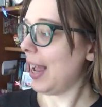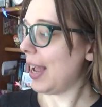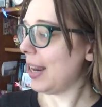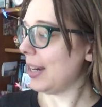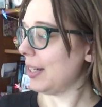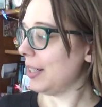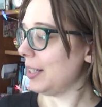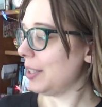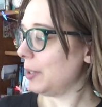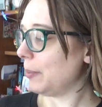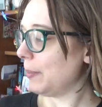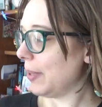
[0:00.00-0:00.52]
and
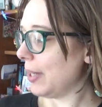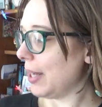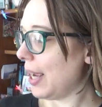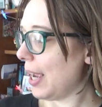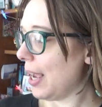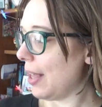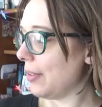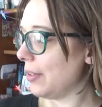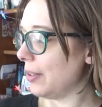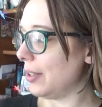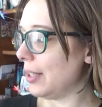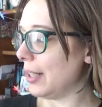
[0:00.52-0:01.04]
it is by
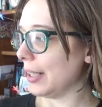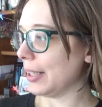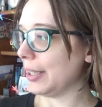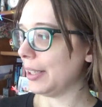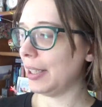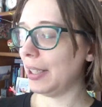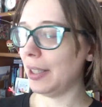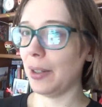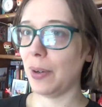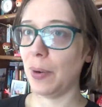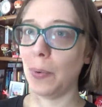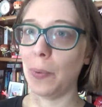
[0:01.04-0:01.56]
Heather
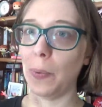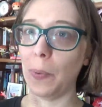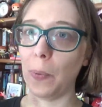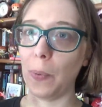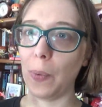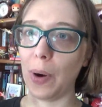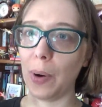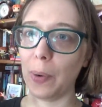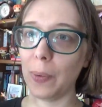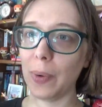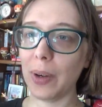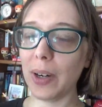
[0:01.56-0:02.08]
Dixon
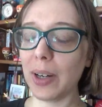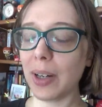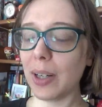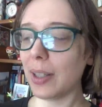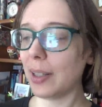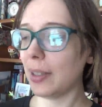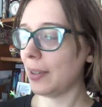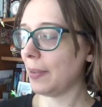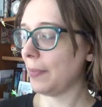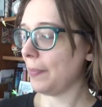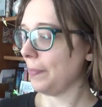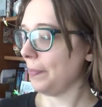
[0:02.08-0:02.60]

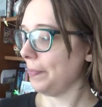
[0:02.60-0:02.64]
Wallwork